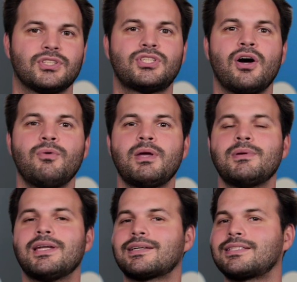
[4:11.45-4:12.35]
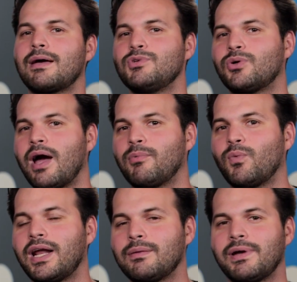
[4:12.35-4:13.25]
So maybe next time you grab a
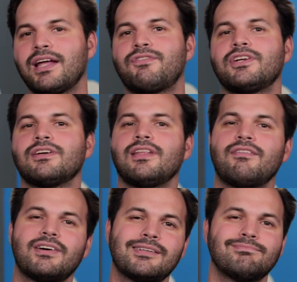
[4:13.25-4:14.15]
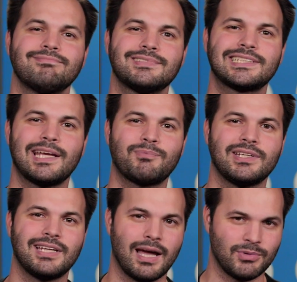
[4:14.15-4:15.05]
wedding band for your lover, skip the
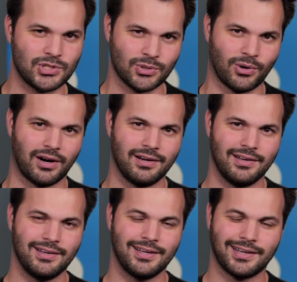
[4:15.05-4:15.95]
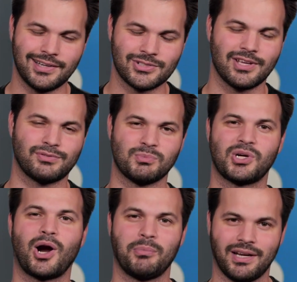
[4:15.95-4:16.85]
diamond store and get yourself some
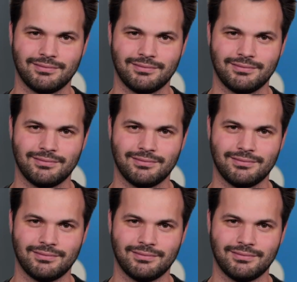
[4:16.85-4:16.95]
carbon,